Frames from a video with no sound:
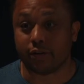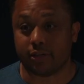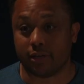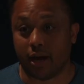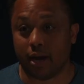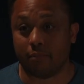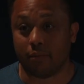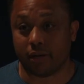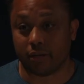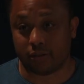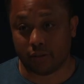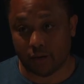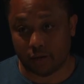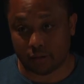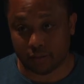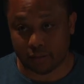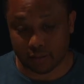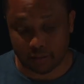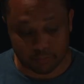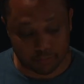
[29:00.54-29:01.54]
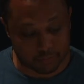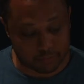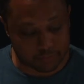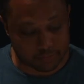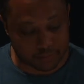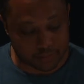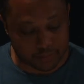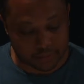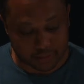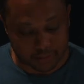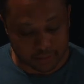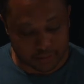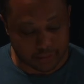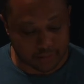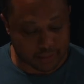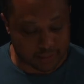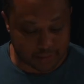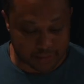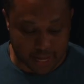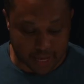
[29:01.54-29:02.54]
time I talk to them. Yes.
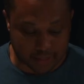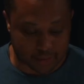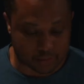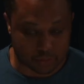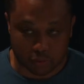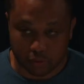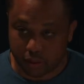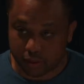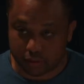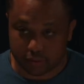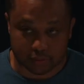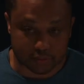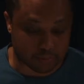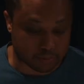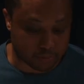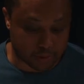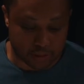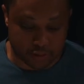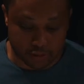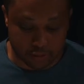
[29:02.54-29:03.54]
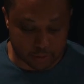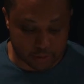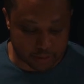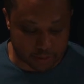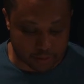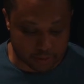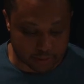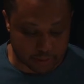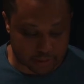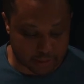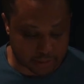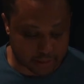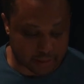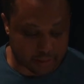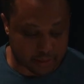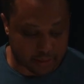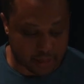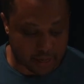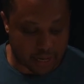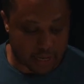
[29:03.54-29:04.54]
And that's what we do here. Yeah.
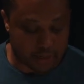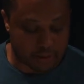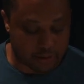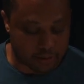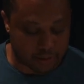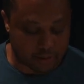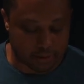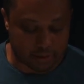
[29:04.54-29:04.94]
And